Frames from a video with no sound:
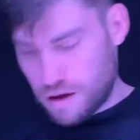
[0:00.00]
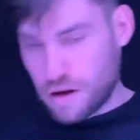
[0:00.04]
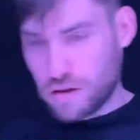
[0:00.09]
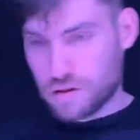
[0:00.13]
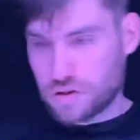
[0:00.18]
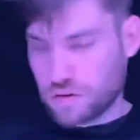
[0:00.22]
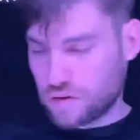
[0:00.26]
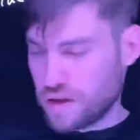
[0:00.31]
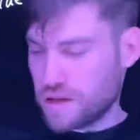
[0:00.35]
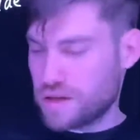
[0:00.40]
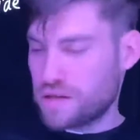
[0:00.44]

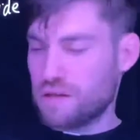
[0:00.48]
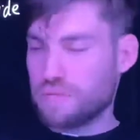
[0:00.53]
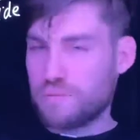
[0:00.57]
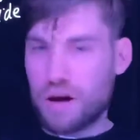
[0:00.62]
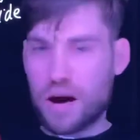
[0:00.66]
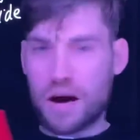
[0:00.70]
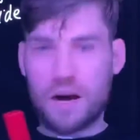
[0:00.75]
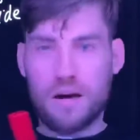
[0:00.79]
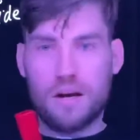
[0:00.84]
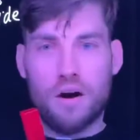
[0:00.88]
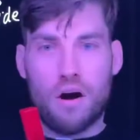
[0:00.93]
so this is
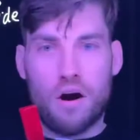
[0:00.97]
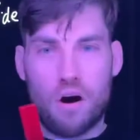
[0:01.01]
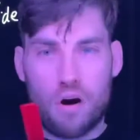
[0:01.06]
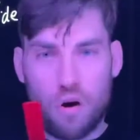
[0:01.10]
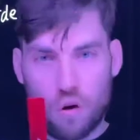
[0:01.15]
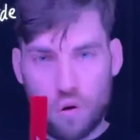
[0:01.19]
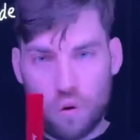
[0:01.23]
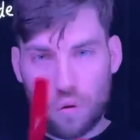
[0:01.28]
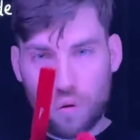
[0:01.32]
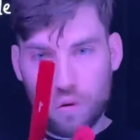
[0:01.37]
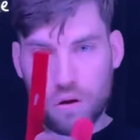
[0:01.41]
my
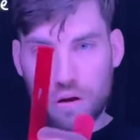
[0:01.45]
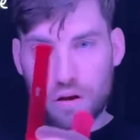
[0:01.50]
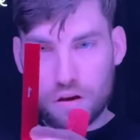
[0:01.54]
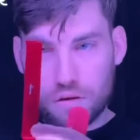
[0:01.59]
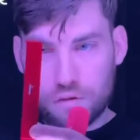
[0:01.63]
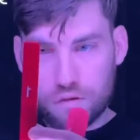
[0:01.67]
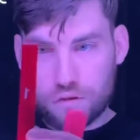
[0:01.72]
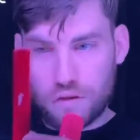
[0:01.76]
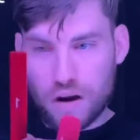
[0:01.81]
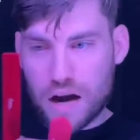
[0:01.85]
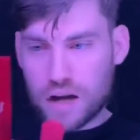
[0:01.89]
whole
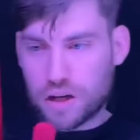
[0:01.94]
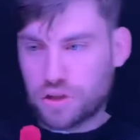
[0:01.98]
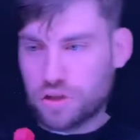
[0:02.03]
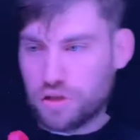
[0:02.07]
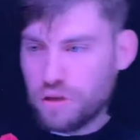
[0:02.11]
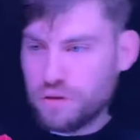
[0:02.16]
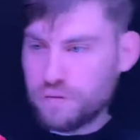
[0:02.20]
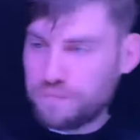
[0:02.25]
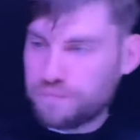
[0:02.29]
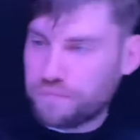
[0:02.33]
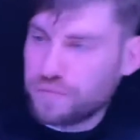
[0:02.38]

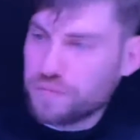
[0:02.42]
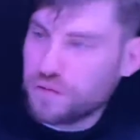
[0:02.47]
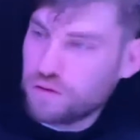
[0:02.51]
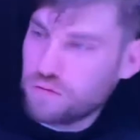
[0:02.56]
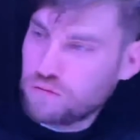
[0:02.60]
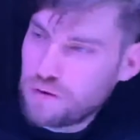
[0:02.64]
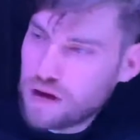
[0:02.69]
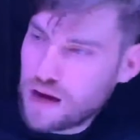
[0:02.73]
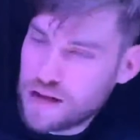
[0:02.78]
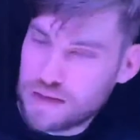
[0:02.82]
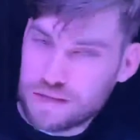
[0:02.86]
fraction
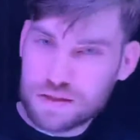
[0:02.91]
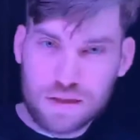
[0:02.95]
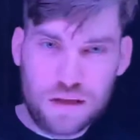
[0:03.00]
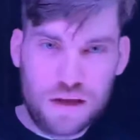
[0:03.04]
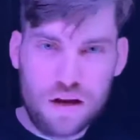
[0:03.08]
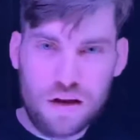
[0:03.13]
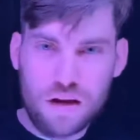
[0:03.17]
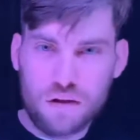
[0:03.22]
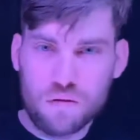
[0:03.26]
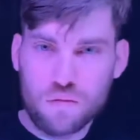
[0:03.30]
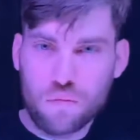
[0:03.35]
right
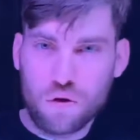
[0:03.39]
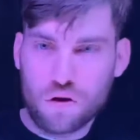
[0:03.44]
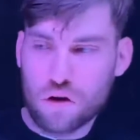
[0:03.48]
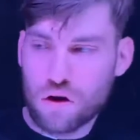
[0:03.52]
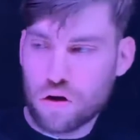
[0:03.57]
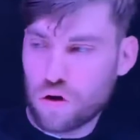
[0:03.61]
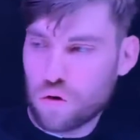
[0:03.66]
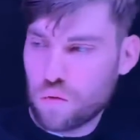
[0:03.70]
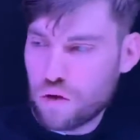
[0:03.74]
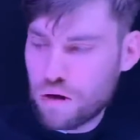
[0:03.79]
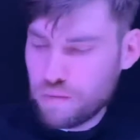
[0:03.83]
here,
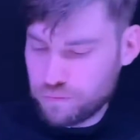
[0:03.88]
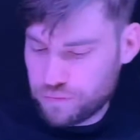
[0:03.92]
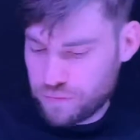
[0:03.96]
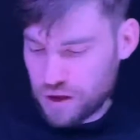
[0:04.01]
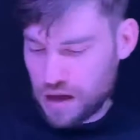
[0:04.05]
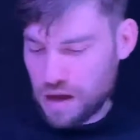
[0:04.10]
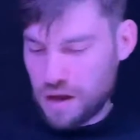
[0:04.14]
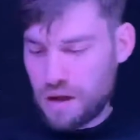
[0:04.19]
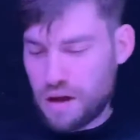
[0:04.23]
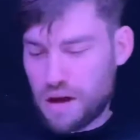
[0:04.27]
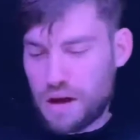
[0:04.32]
1/1.
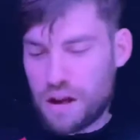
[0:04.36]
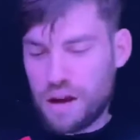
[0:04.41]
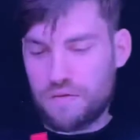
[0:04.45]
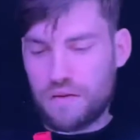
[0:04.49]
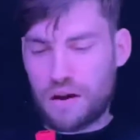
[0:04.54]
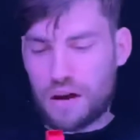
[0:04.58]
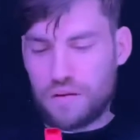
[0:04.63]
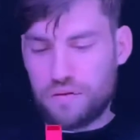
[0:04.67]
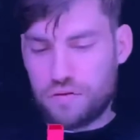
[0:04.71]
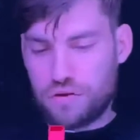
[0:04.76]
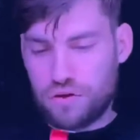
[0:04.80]
And if I
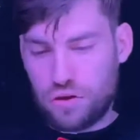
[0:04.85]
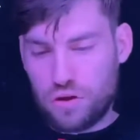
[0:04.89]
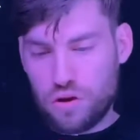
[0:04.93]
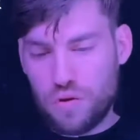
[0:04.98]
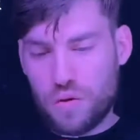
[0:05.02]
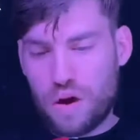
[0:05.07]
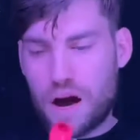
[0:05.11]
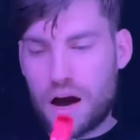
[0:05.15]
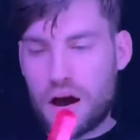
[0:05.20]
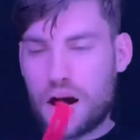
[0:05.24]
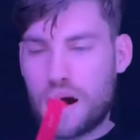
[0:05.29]
have 2
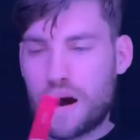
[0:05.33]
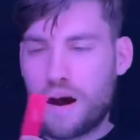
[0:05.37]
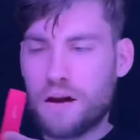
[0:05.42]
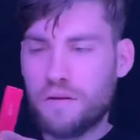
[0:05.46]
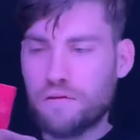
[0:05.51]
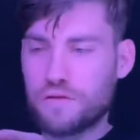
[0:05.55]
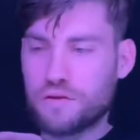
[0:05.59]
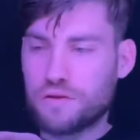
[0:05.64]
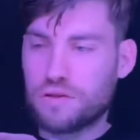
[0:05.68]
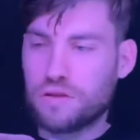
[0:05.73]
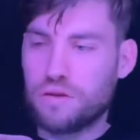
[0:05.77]

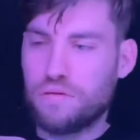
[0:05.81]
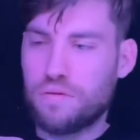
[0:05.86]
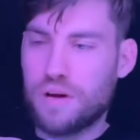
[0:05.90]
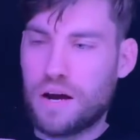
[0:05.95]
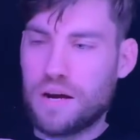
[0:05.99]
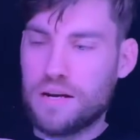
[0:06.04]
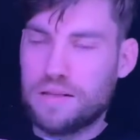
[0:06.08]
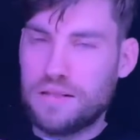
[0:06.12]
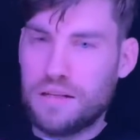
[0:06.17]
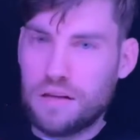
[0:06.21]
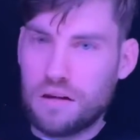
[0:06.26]
halves
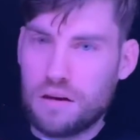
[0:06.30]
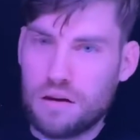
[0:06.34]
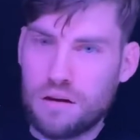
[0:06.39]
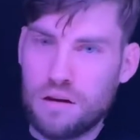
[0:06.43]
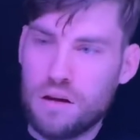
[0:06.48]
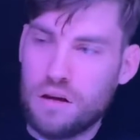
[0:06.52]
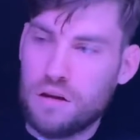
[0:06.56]
right here,